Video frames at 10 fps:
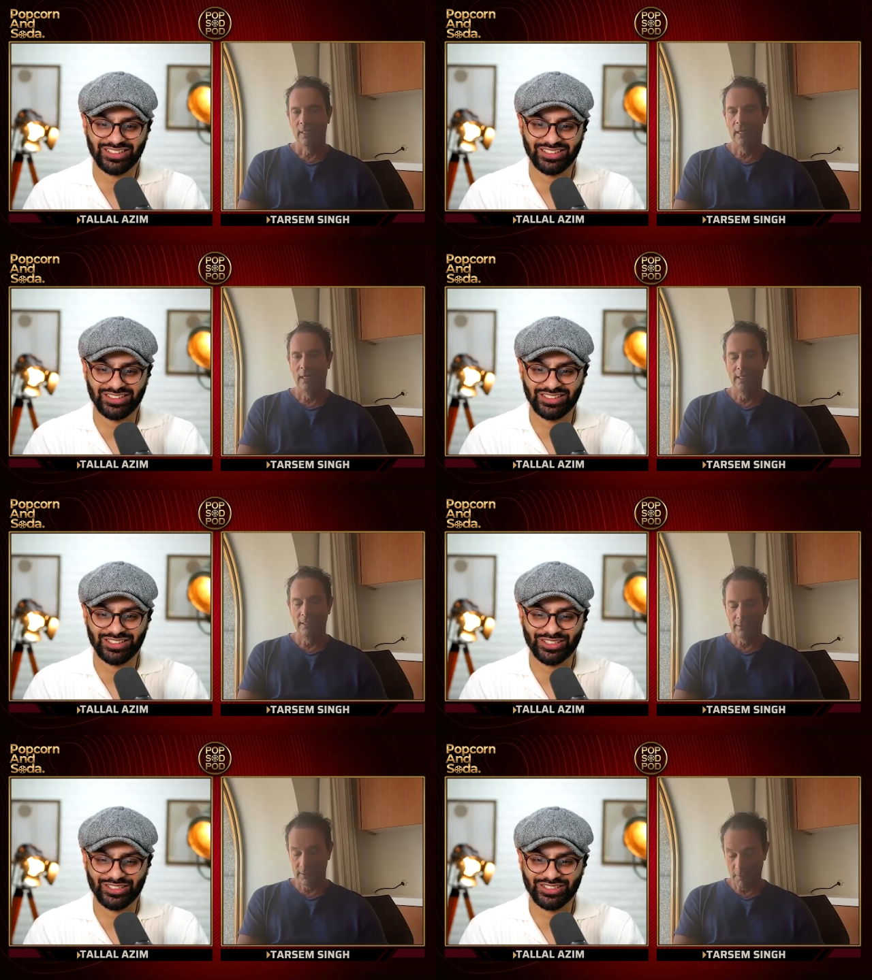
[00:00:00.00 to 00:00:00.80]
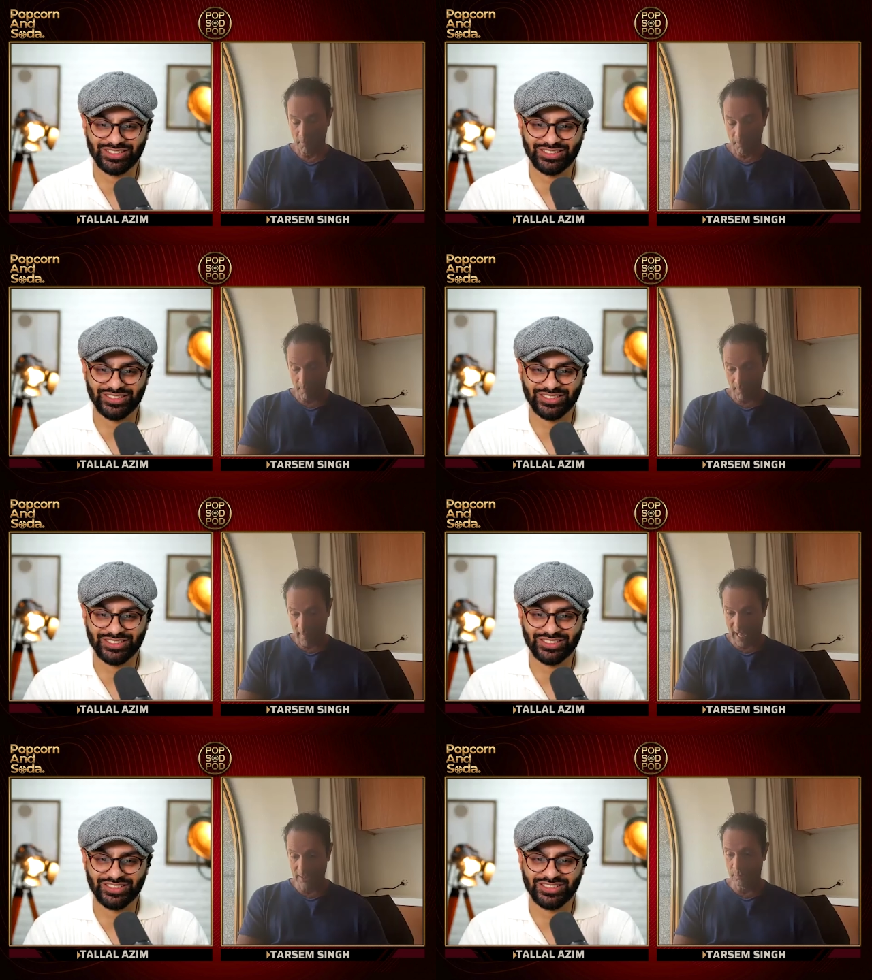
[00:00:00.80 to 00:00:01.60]
Speaker 1: I the,
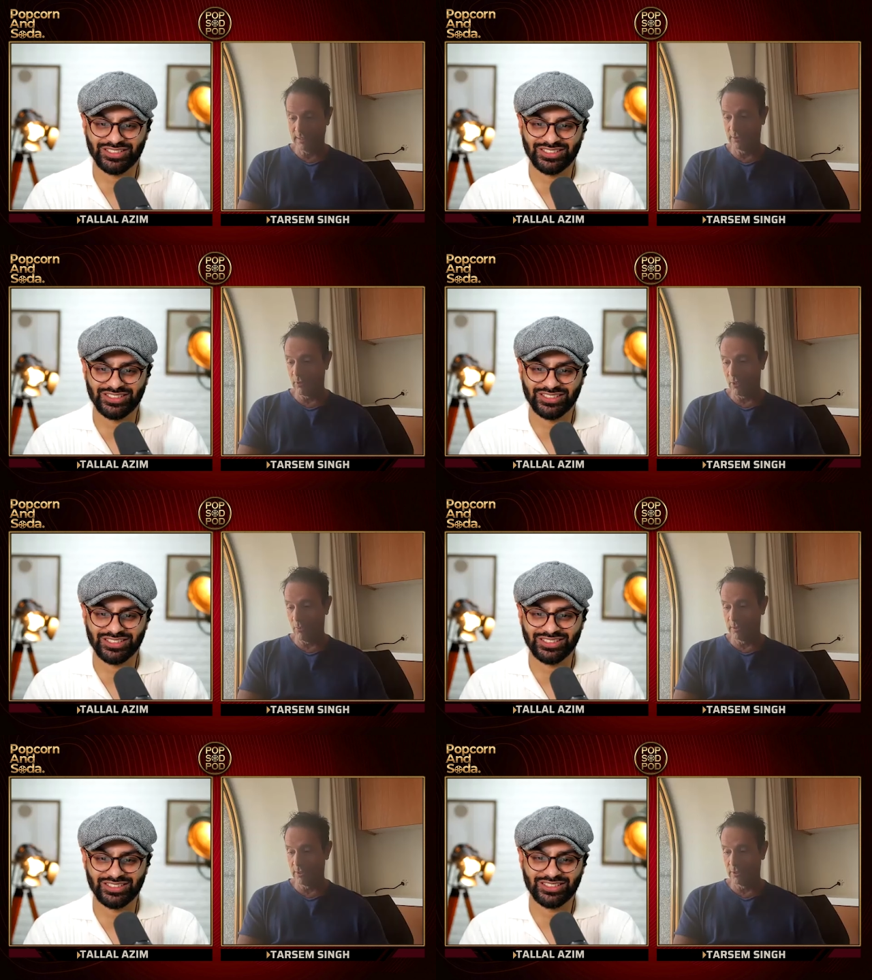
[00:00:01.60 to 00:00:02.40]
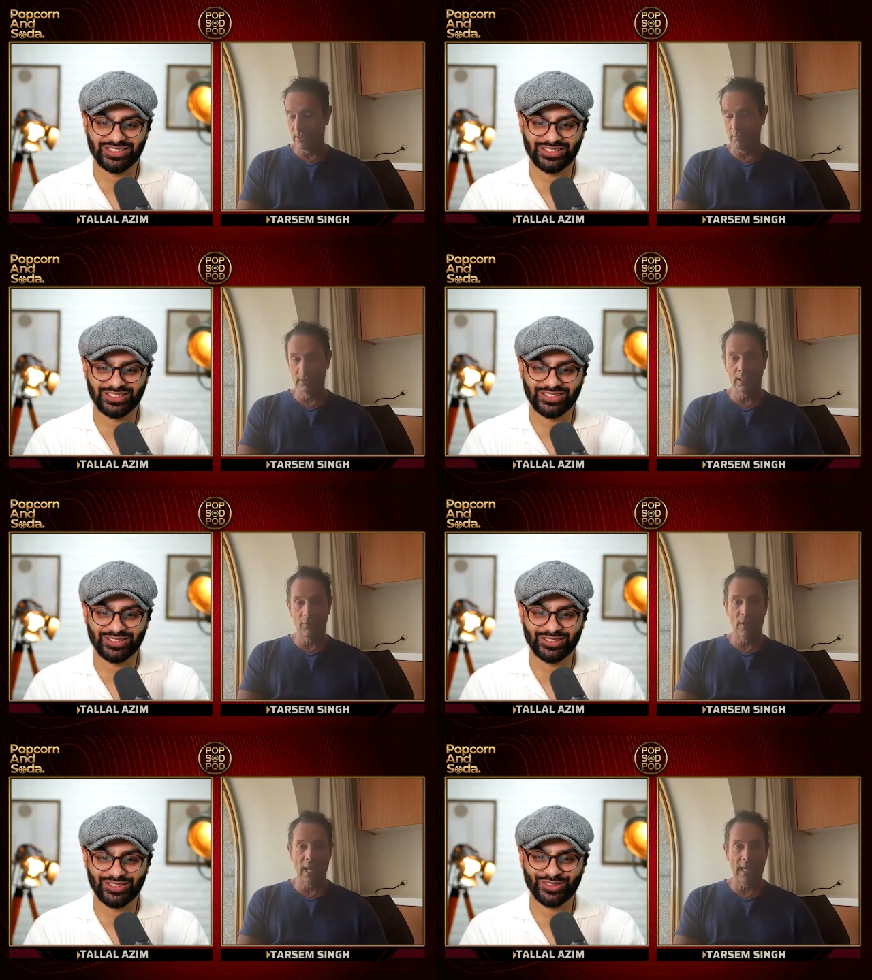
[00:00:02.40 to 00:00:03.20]
aspect. That's why I always considered myself
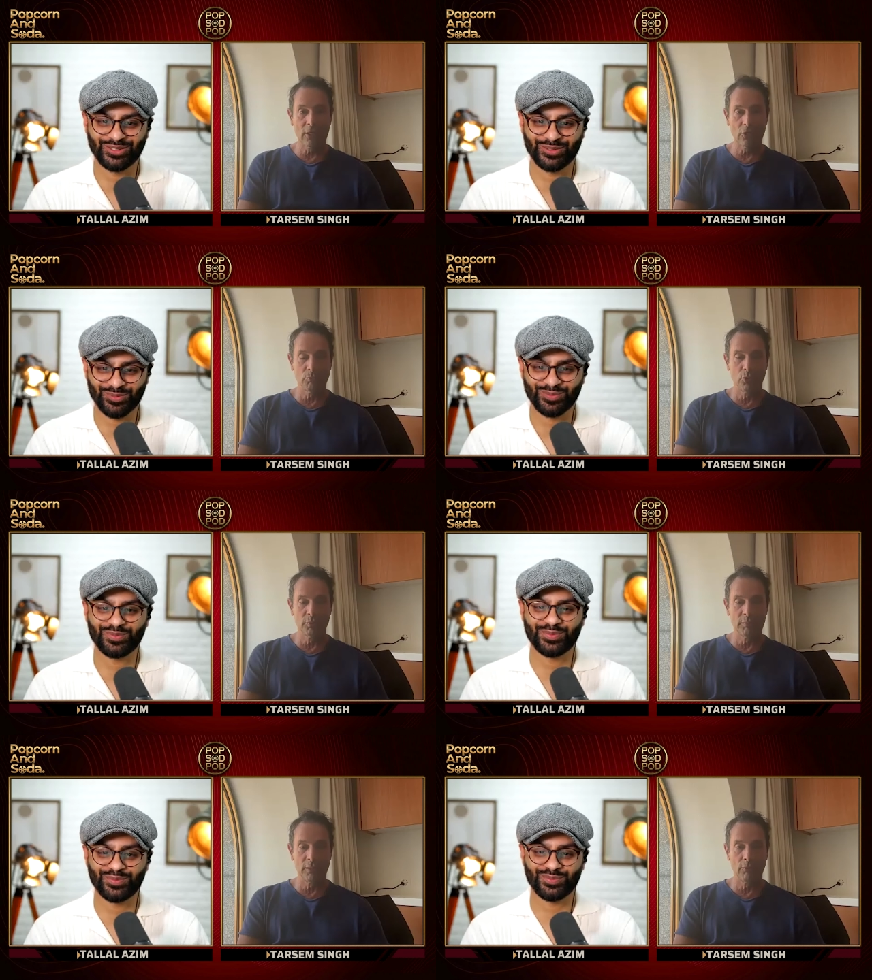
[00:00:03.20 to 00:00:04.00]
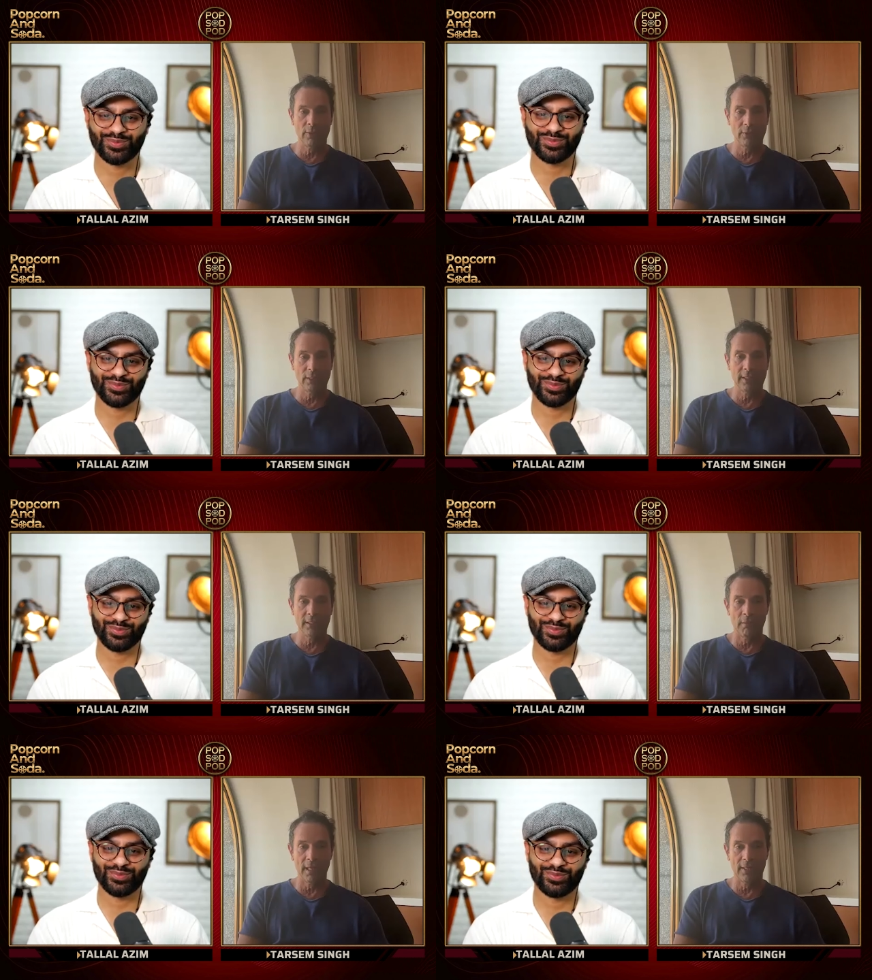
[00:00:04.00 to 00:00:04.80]
a hack because most people who I really
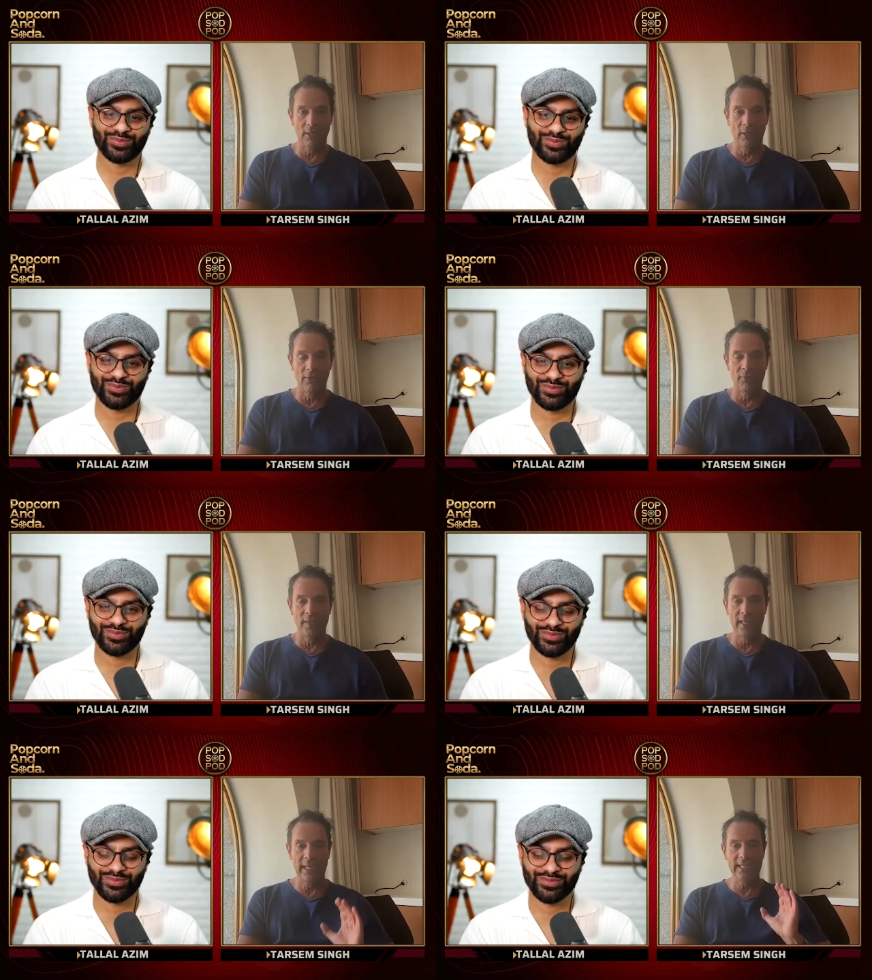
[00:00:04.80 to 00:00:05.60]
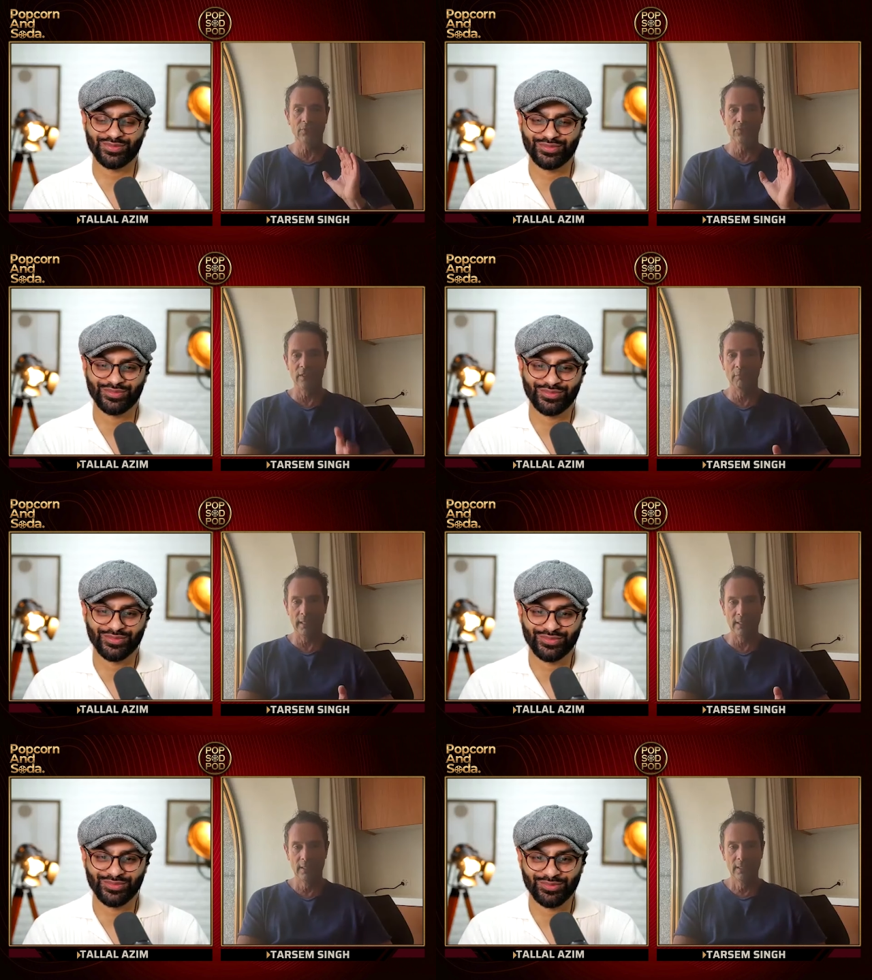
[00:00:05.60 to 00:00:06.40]
admire and love, they hate filming.